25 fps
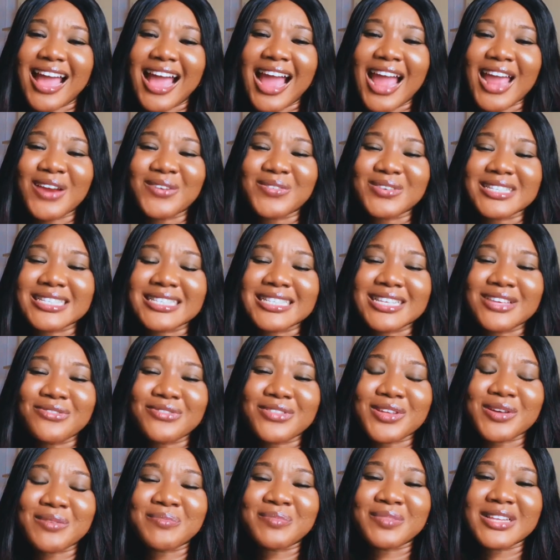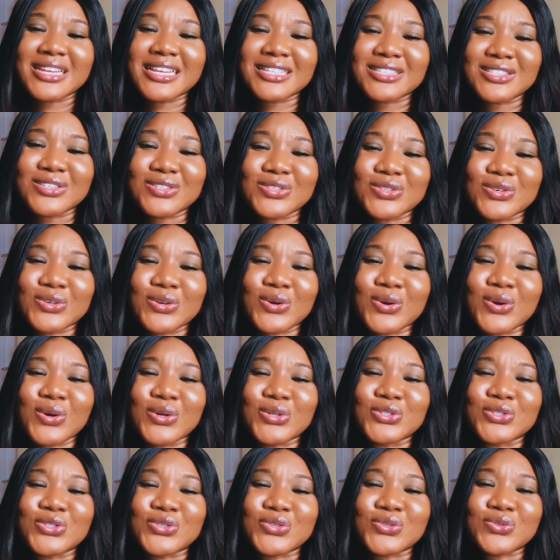I receive the ability to
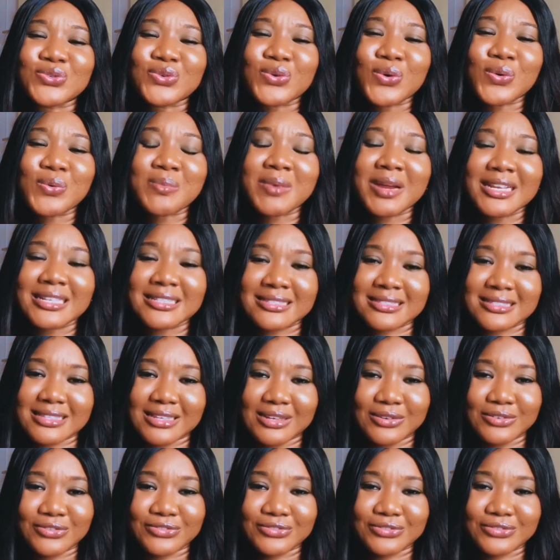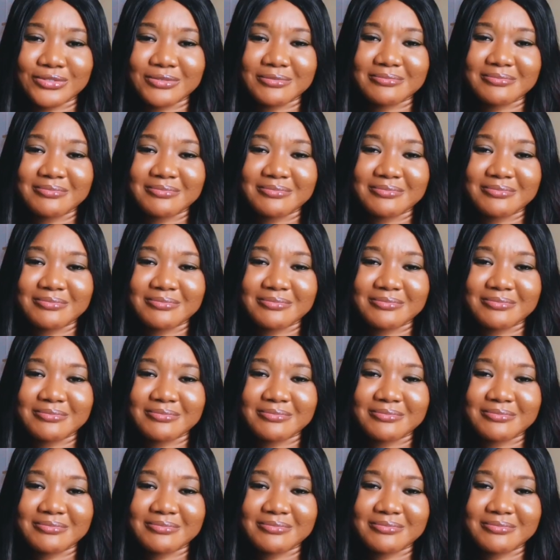control myself.